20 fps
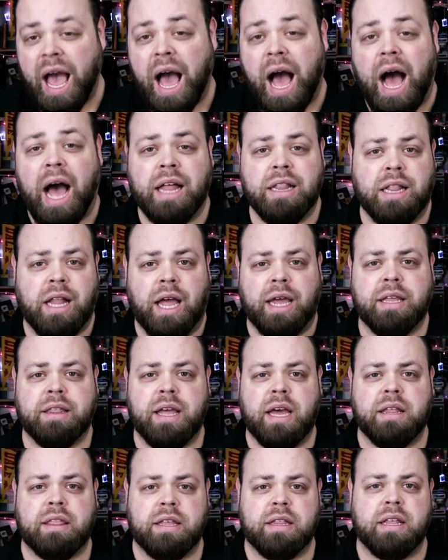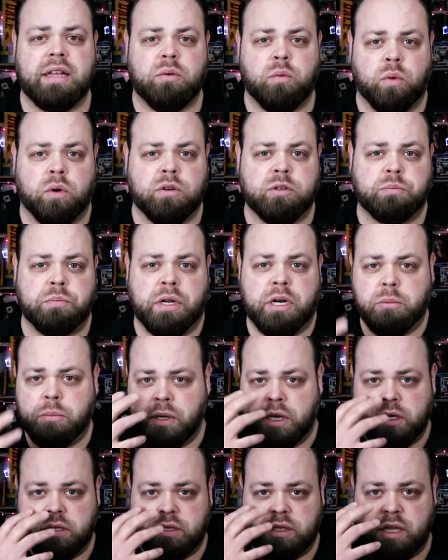I like that. I think that works better
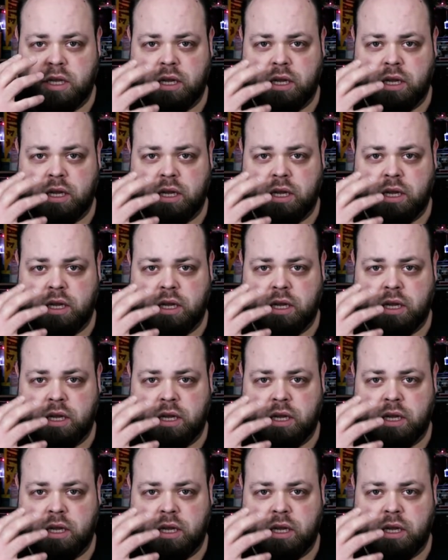because